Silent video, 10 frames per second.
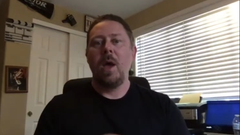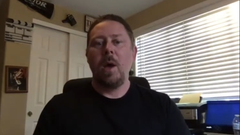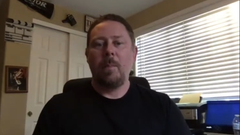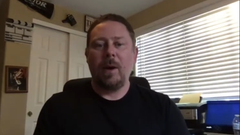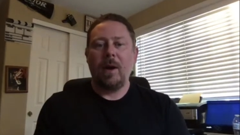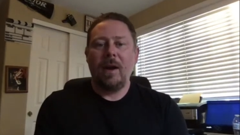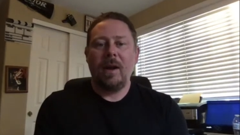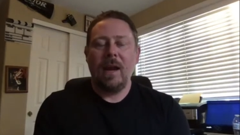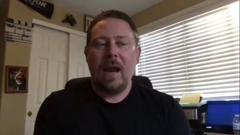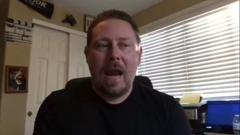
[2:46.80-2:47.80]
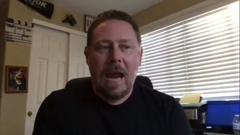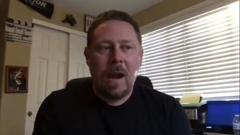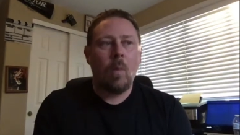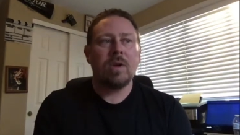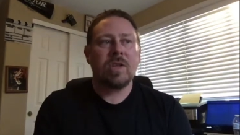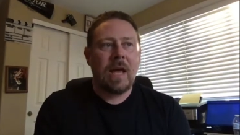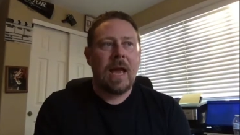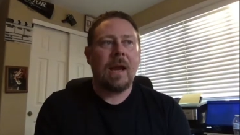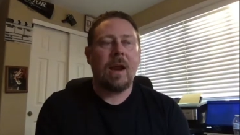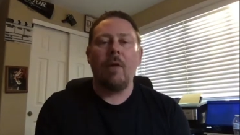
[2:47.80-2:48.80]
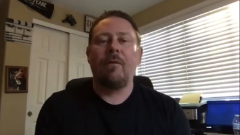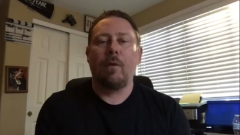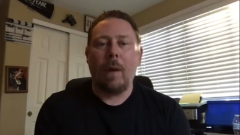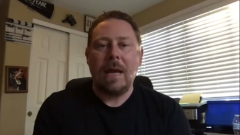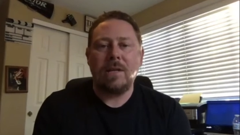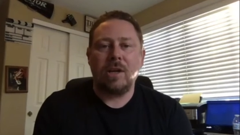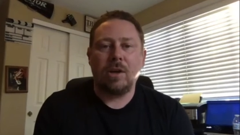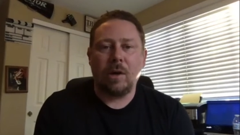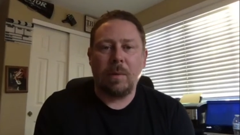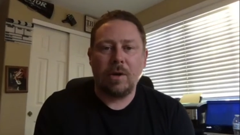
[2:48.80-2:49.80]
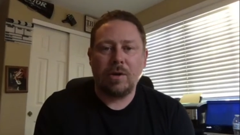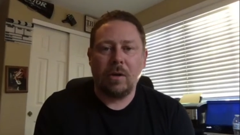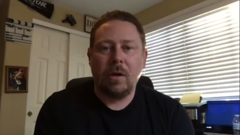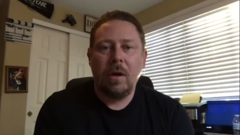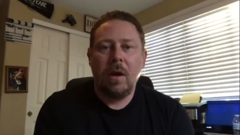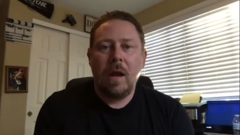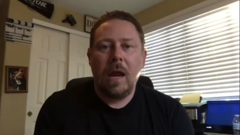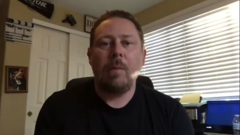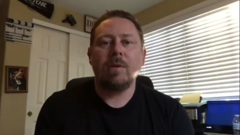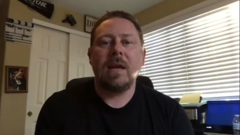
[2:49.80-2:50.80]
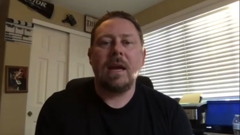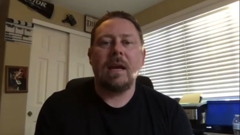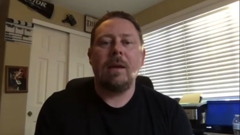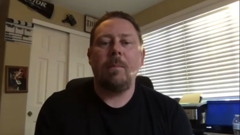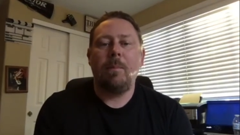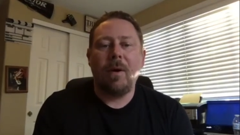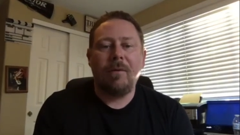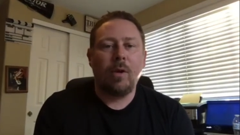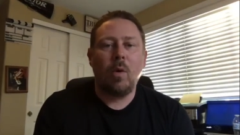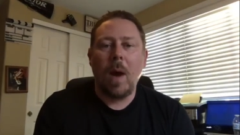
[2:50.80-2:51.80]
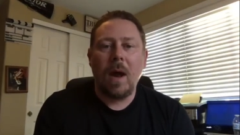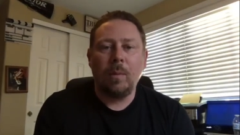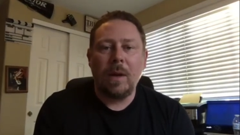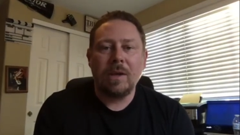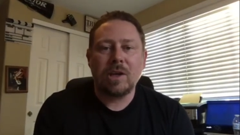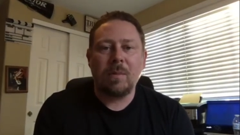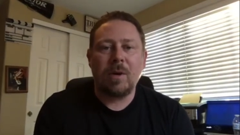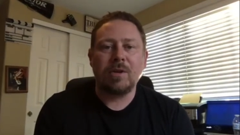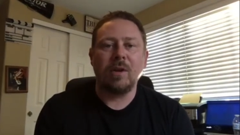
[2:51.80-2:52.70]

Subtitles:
But it was like a Verizon commercial. It was like a Buffalo Wild Wings commercial.